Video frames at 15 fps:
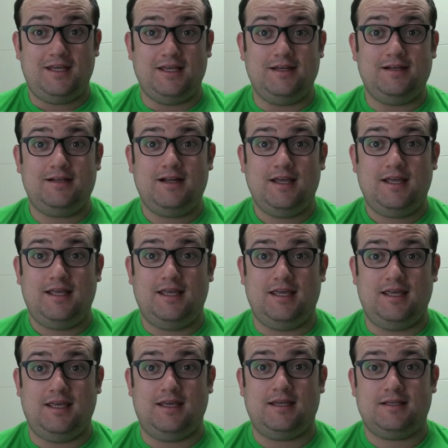1, 2,
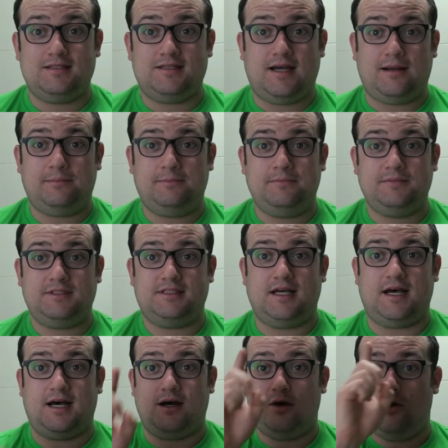3,
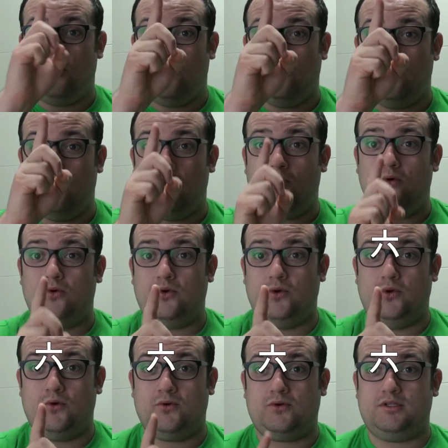4,
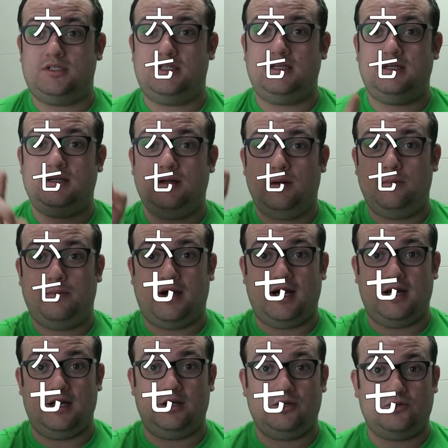5, 6, 7,
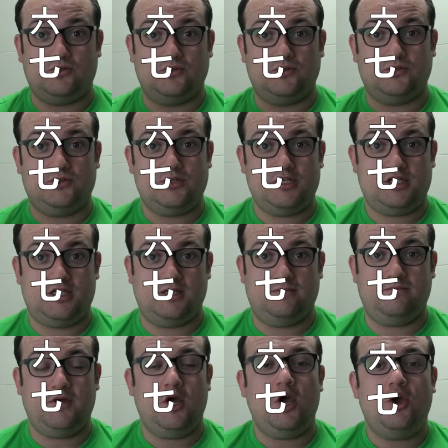8, 9, 10.
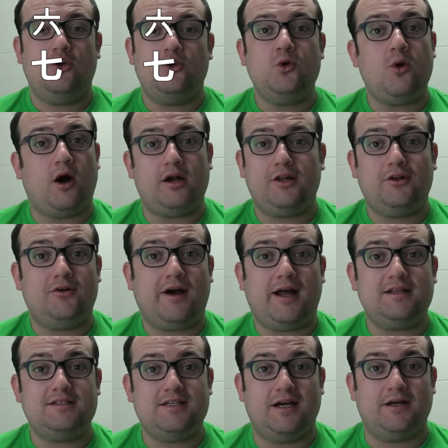You already know
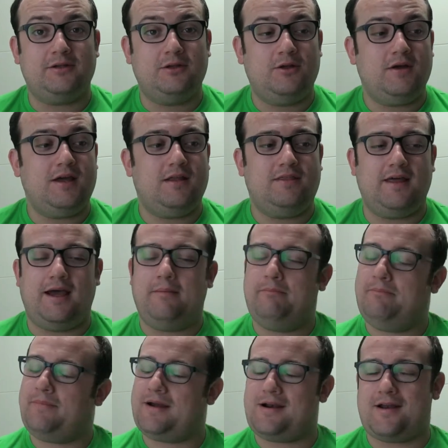Hanja. Look at that.
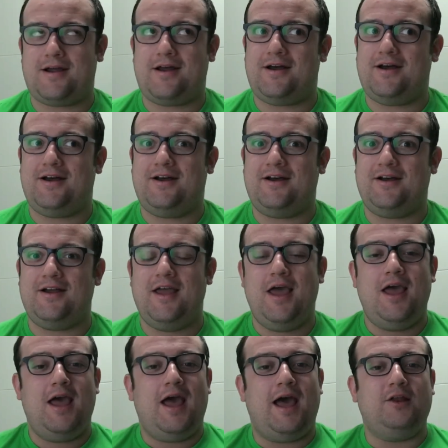Parang!
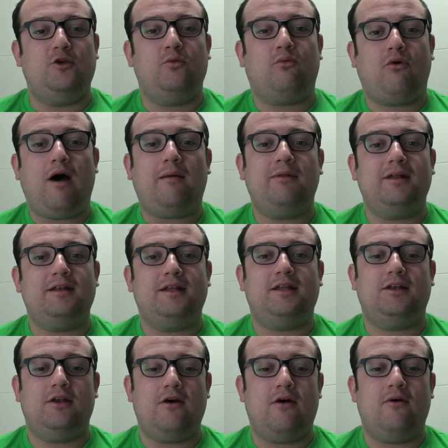And you probably
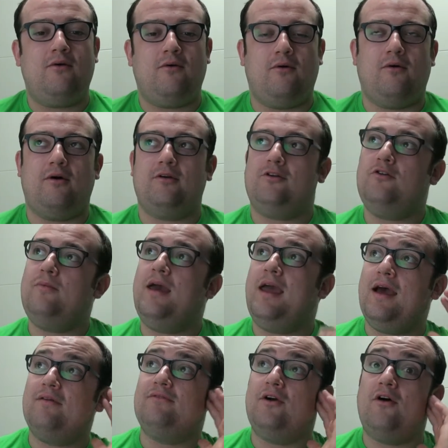didn't know, or you may
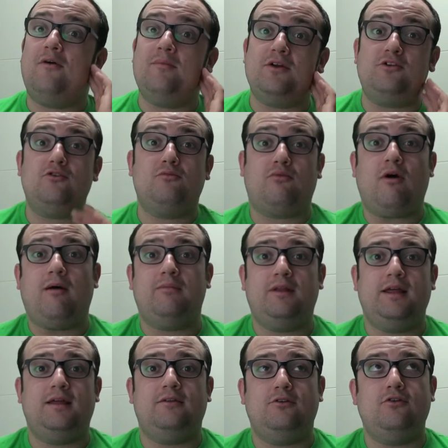have known, but you
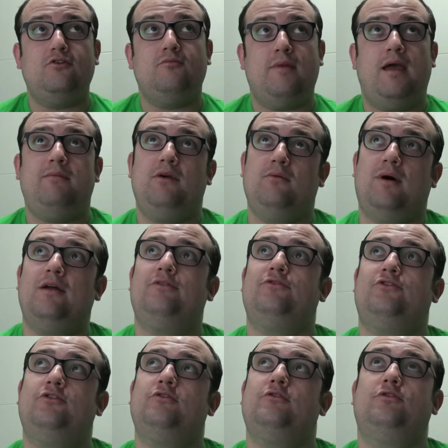probably knew maybe 1,
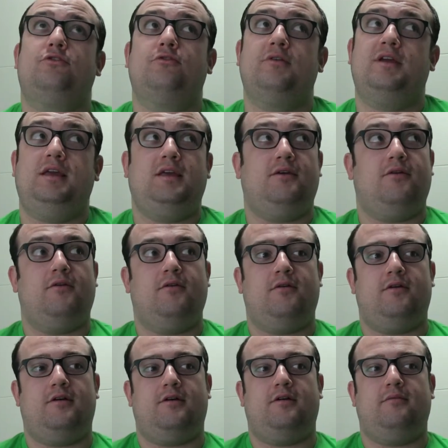2, 3,
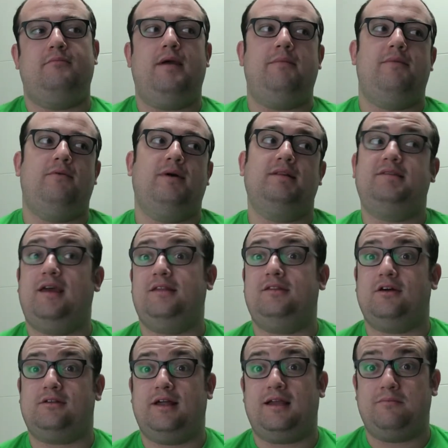or maybe what 10
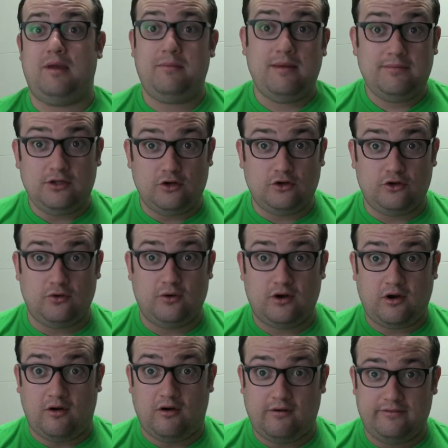look like. Maybe you don't know
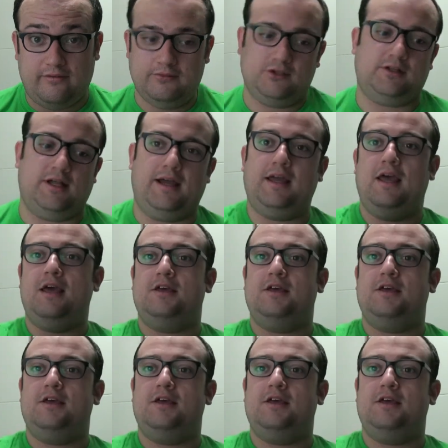what all of them look like.